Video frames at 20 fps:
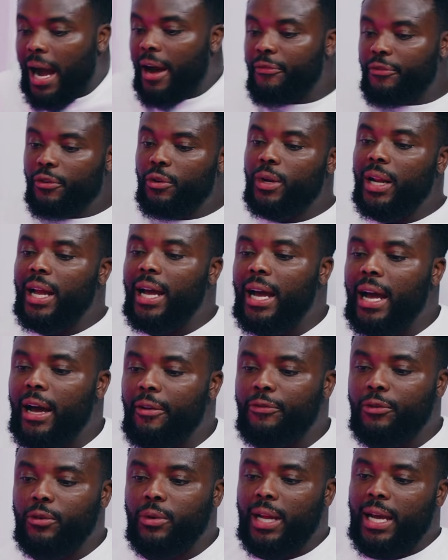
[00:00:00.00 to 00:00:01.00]
I
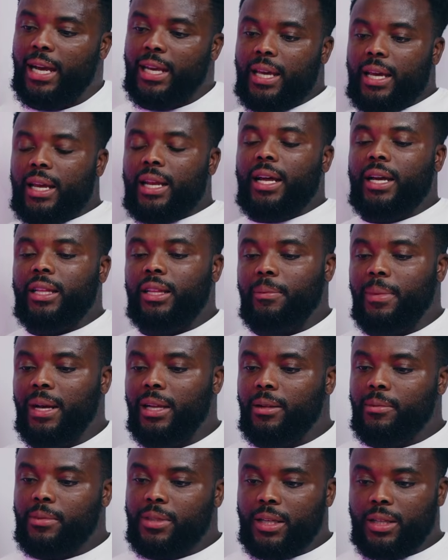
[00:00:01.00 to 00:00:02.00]
feel like yeah, like the man
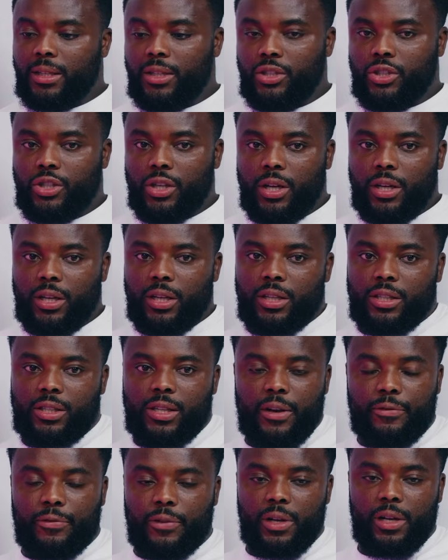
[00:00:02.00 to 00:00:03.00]
them said, the journey has
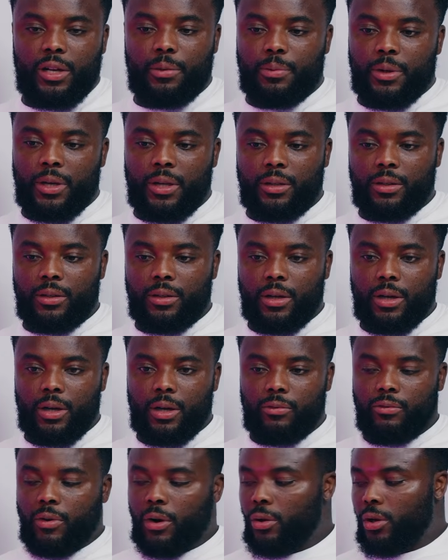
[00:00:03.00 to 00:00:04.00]
definitely been
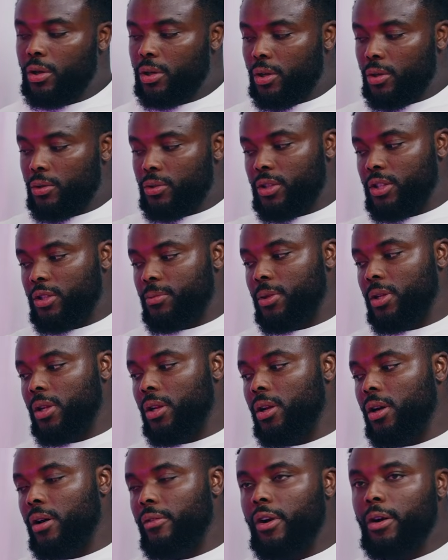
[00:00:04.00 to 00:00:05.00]
a roller coaster. There's been a
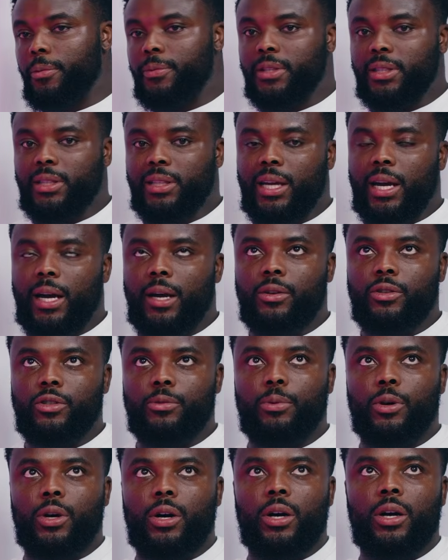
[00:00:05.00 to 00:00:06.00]
lot of ups and downs,
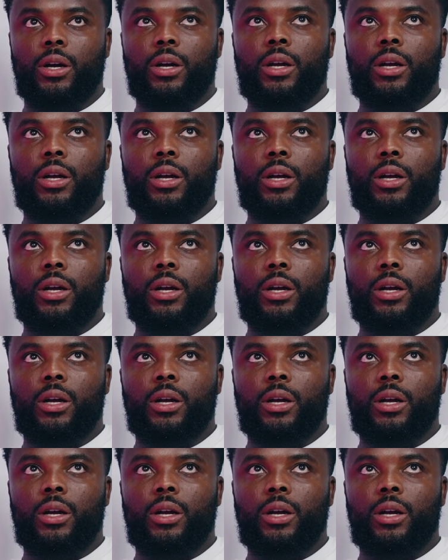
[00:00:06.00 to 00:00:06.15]
but